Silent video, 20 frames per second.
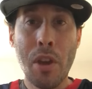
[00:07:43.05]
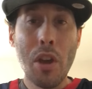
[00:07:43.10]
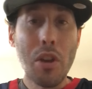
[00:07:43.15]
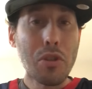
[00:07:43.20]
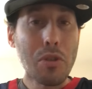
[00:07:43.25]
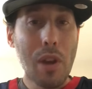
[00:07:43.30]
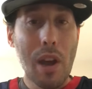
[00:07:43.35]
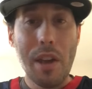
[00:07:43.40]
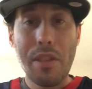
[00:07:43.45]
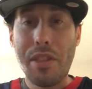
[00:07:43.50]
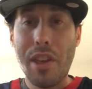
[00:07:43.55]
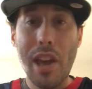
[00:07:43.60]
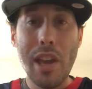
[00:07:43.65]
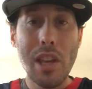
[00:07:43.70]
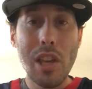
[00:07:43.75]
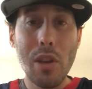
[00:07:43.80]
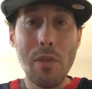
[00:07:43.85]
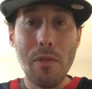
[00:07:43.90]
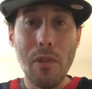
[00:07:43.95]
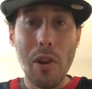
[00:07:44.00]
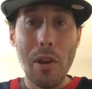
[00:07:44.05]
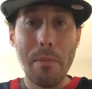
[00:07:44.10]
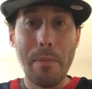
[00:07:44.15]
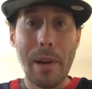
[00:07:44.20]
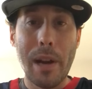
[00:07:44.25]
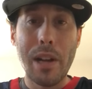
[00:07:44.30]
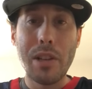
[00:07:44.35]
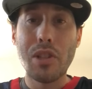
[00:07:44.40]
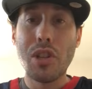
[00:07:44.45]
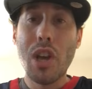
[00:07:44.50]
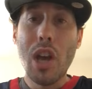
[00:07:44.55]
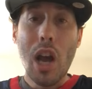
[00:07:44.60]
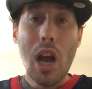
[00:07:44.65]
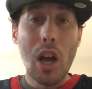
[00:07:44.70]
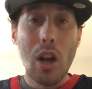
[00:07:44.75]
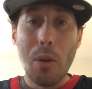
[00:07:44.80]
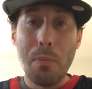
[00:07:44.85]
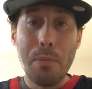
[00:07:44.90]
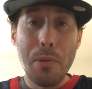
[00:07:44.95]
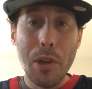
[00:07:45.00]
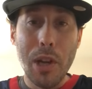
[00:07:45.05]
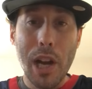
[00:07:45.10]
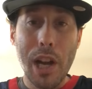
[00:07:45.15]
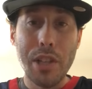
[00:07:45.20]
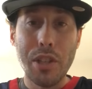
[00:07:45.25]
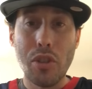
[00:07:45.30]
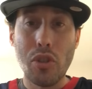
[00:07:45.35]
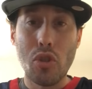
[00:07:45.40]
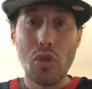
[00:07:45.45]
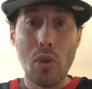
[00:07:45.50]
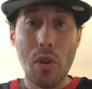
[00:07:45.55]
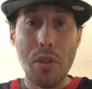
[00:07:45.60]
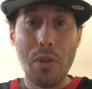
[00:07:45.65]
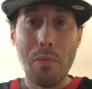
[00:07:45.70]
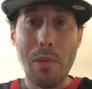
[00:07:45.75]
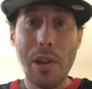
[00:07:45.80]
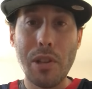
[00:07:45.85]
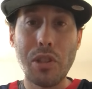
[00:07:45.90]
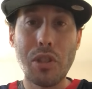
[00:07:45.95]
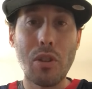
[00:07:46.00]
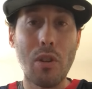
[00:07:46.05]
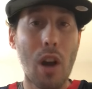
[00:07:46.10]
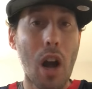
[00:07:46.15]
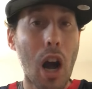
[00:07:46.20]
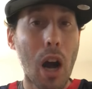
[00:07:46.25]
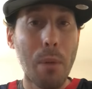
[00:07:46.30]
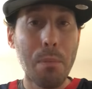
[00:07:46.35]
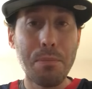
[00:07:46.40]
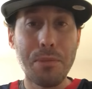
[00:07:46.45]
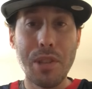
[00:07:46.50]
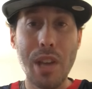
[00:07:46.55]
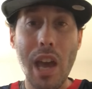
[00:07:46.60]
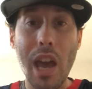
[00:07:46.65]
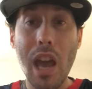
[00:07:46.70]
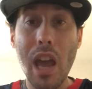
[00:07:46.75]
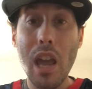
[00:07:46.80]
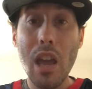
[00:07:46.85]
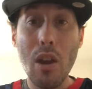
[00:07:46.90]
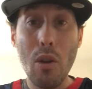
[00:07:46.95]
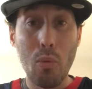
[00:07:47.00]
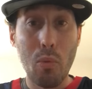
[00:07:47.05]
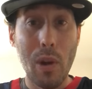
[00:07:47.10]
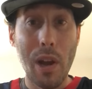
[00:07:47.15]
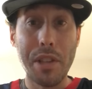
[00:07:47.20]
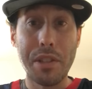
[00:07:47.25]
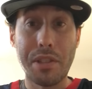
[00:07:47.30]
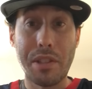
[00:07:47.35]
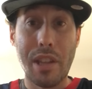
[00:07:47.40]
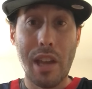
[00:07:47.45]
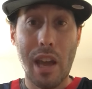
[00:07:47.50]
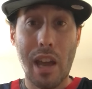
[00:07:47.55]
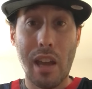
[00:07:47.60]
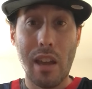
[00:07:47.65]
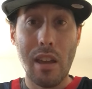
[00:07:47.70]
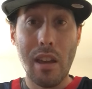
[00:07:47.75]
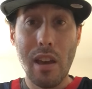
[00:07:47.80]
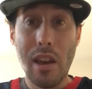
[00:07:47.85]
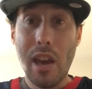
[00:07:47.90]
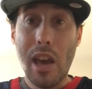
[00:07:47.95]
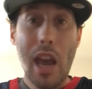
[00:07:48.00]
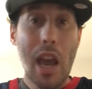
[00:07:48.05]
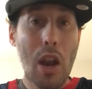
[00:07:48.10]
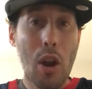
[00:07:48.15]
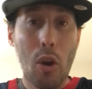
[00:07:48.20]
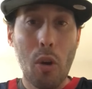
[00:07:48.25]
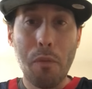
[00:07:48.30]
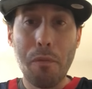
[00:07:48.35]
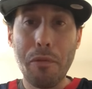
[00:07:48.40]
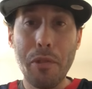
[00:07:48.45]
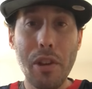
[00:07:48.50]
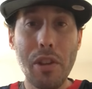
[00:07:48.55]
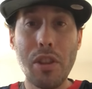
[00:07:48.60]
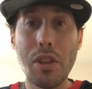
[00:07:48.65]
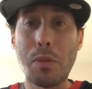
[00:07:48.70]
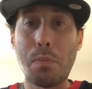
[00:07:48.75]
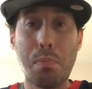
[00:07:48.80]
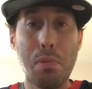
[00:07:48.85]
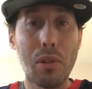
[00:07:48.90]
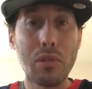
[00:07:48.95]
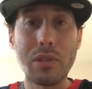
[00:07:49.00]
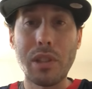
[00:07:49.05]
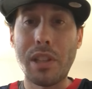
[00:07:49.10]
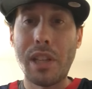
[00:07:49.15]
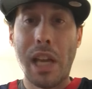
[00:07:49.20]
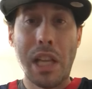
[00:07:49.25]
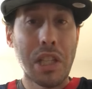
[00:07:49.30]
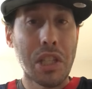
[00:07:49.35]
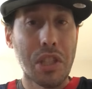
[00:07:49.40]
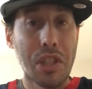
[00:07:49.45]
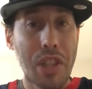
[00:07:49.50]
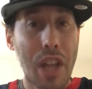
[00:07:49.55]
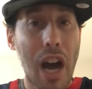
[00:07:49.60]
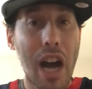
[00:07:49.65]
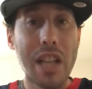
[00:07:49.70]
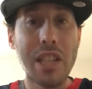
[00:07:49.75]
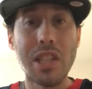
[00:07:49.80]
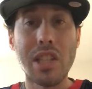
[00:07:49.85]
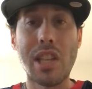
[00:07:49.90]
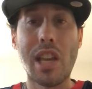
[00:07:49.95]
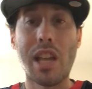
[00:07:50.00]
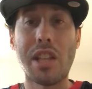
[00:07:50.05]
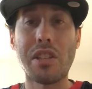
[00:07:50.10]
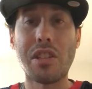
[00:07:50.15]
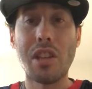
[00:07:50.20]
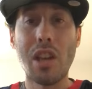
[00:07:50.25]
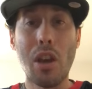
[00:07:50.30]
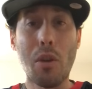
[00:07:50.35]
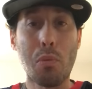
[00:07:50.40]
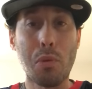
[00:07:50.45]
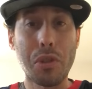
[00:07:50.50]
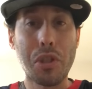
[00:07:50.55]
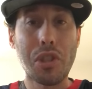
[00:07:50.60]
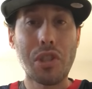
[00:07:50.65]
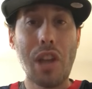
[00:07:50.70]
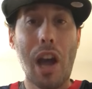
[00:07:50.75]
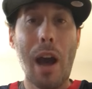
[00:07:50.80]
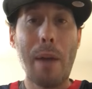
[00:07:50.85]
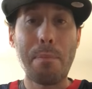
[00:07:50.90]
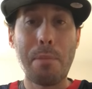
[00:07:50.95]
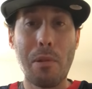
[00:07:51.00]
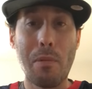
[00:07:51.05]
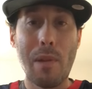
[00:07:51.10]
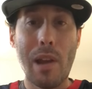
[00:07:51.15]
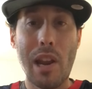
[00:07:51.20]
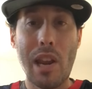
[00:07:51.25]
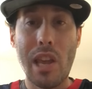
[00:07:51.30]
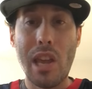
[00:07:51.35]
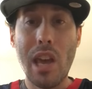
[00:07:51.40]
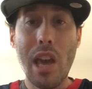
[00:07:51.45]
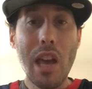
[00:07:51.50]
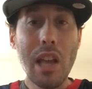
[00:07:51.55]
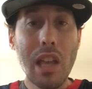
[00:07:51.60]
So I thank you very much. I hope you guys enjoy the rest of your hump day Wednesday, and hopefully this Brooklyn Nets nonsense will stop already.